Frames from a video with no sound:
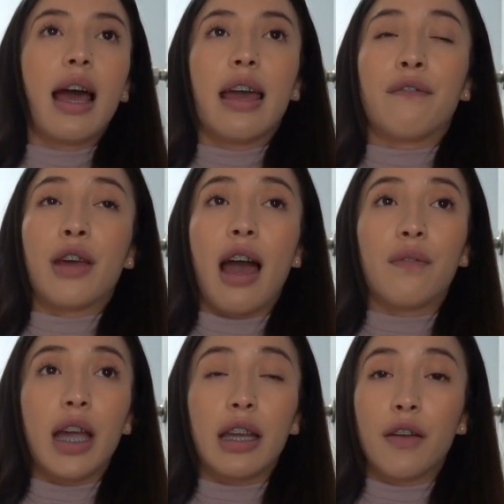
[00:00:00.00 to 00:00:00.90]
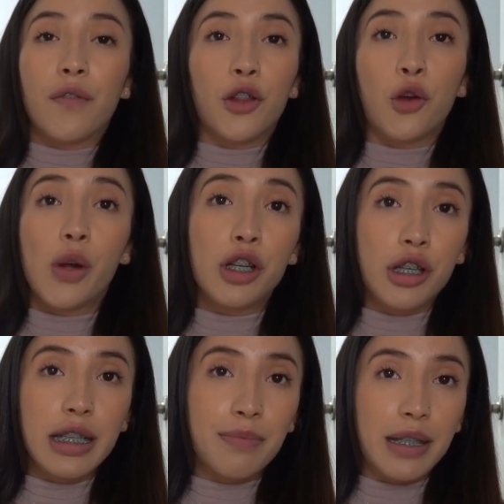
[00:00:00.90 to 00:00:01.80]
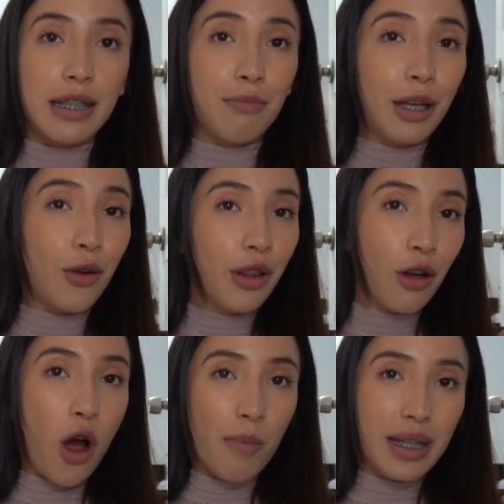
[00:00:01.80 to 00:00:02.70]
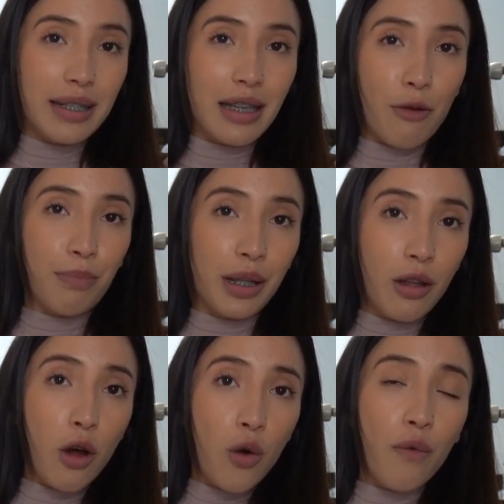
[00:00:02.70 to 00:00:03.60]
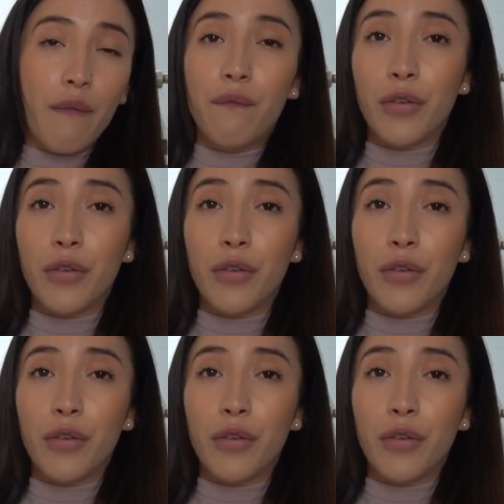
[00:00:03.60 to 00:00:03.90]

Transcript: If you have any further questions, please let me know in the comments down below.